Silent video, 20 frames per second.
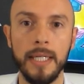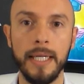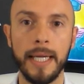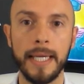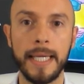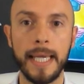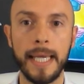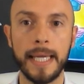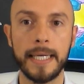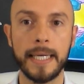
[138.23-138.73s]

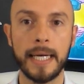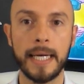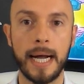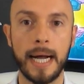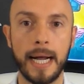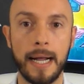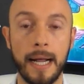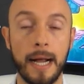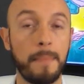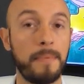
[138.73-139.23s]
Again,
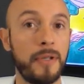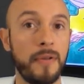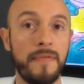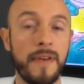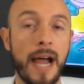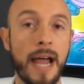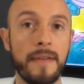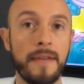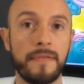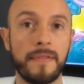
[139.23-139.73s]
up to
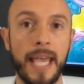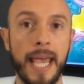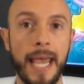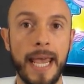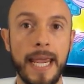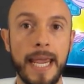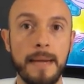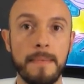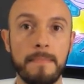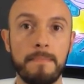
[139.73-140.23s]

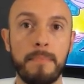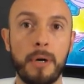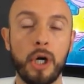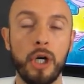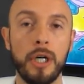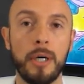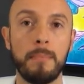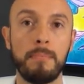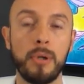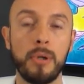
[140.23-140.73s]
5K
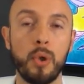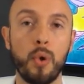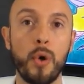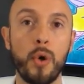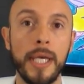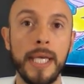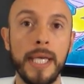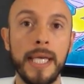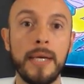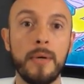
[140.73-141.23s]
per
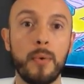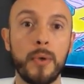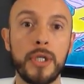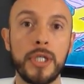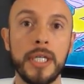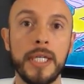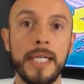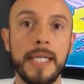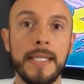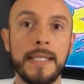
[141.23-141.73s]
employee,
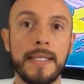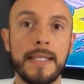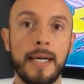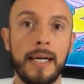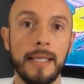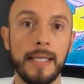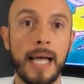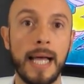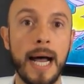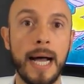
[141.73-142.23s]
which is
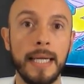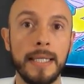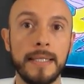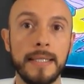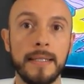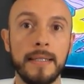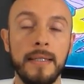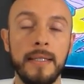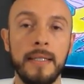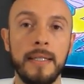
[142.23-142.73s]
a
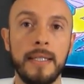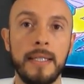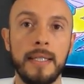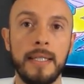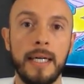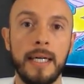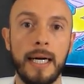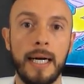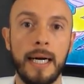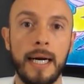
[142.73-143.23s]
lot.
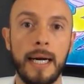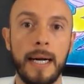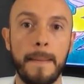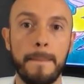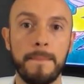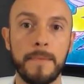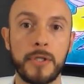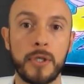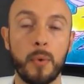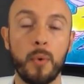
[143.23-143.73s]

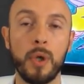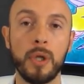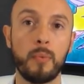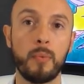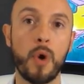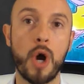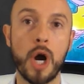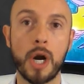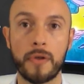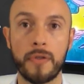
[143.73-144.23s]
So we'll
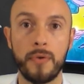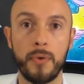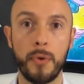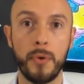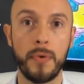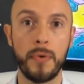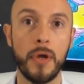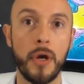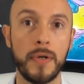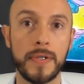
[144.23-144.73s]
walk
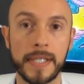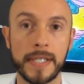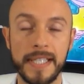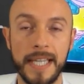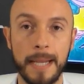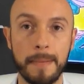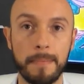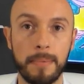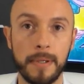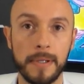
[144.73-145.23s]
through those
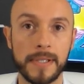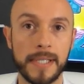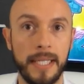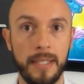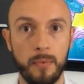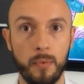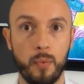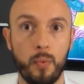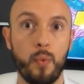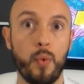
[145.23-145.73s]
examples
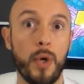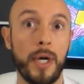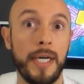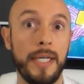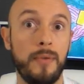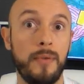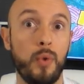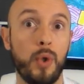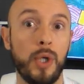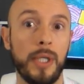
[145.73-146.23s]
and what
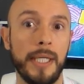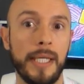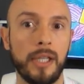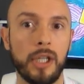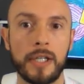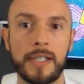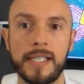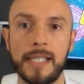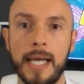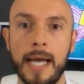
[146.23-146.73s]
it really
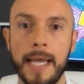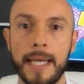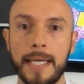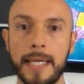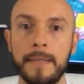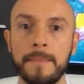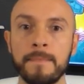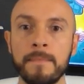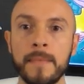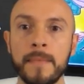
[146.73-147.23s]
looks like.